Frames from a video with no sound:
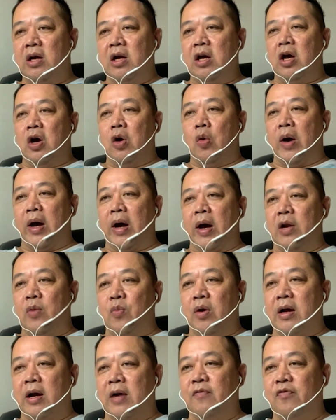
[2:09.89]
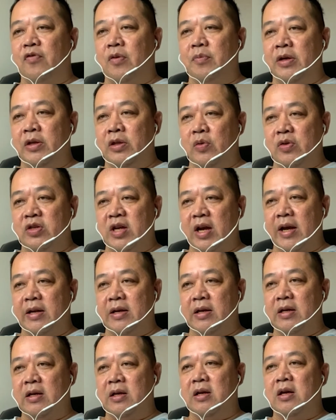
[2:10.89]
1 will come from
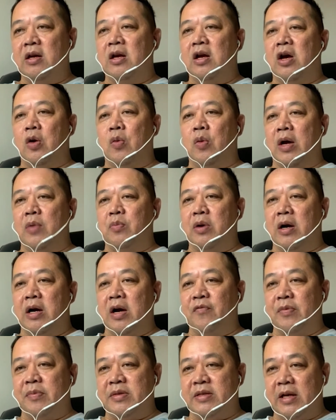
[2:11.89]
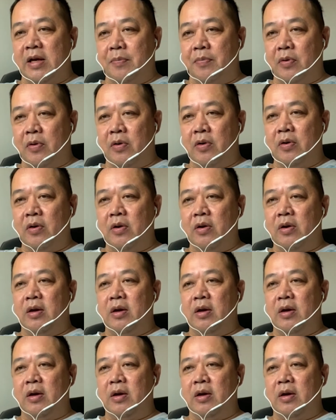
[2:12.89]
Indochina, 1 will come from Singapore,